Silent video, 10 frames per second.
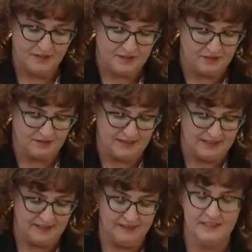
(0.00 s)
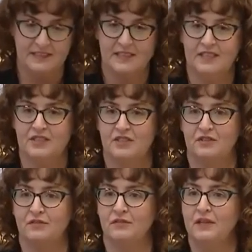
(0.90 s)
Certainly this
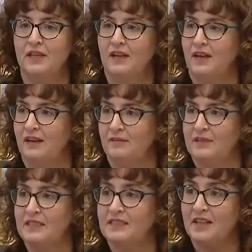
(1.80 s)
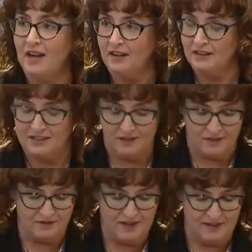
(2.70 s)
issue, the desire to
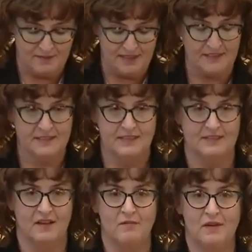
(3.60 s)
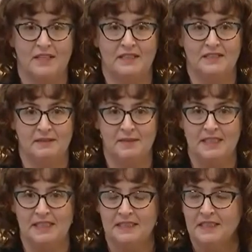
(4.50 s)
start families, is not one that's
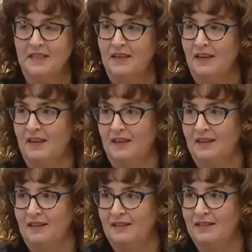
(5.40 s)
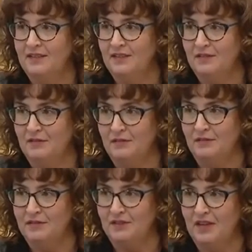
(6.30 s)
limited
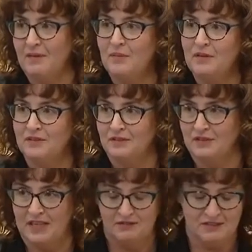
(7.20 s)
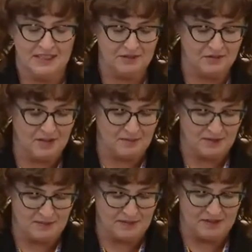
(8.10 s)
to couples or to heterosexual
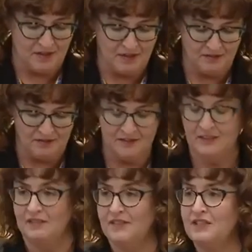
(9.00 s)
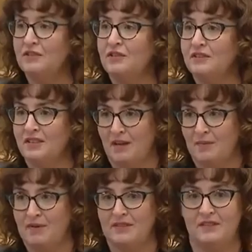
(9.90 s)
couples, but to individuals,
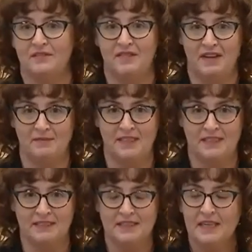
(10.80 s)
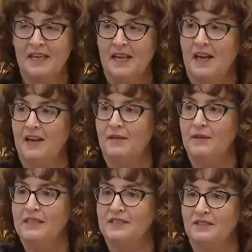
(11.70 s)
couples, and families.
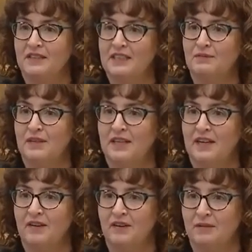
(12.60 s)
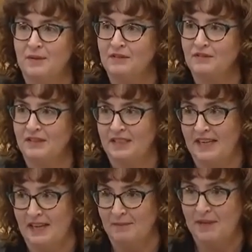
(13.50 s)
And certainly is one that I heard about during the
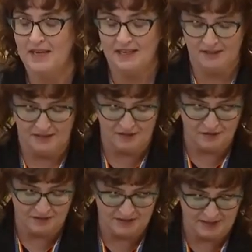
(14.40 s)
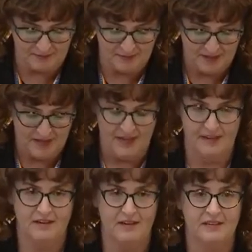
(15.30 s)
campaign on the doorstep,
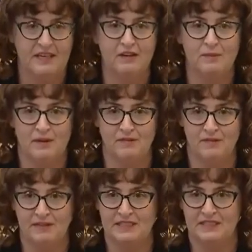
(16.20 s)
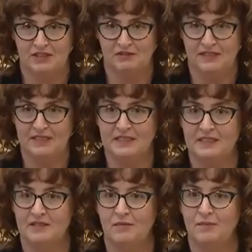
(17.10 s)
and I hear about from constituents.
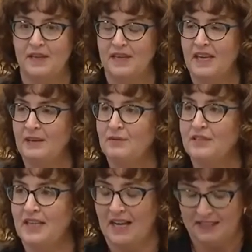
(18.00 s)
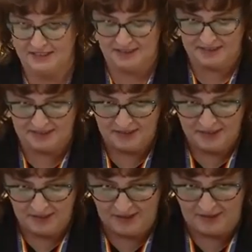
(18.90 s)
So being able to access
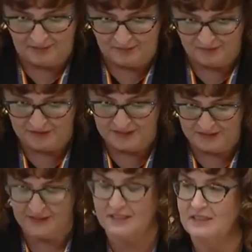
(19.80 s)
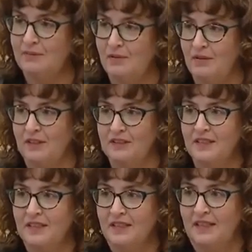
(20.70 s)
fertility support
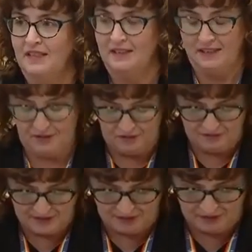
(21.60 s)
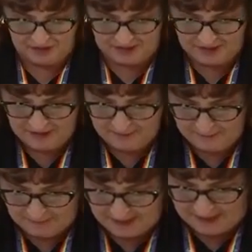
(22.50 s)
in Nova Scotia.
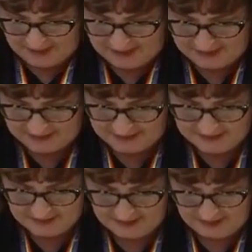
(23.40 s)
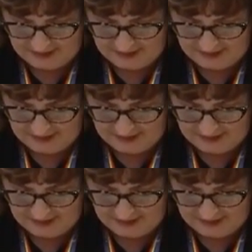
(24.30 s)
And